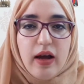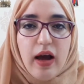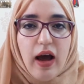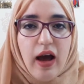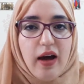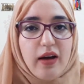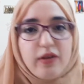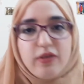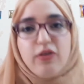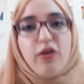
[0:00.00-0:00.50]

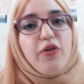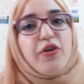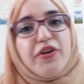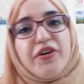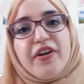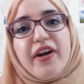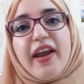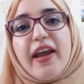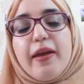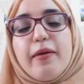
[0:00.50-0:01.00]
I don't know her
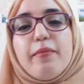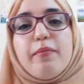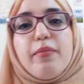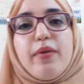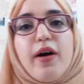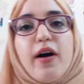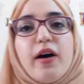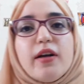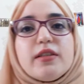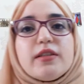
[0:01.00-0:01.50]
name,
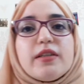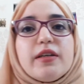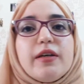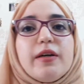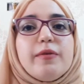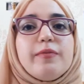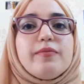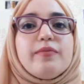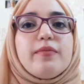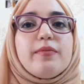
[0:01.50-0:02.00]
but
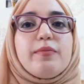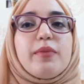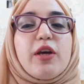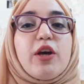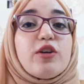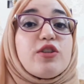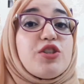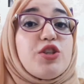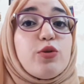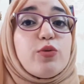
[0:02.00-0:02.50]

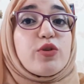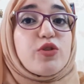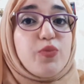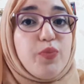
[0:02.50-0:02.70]
because she was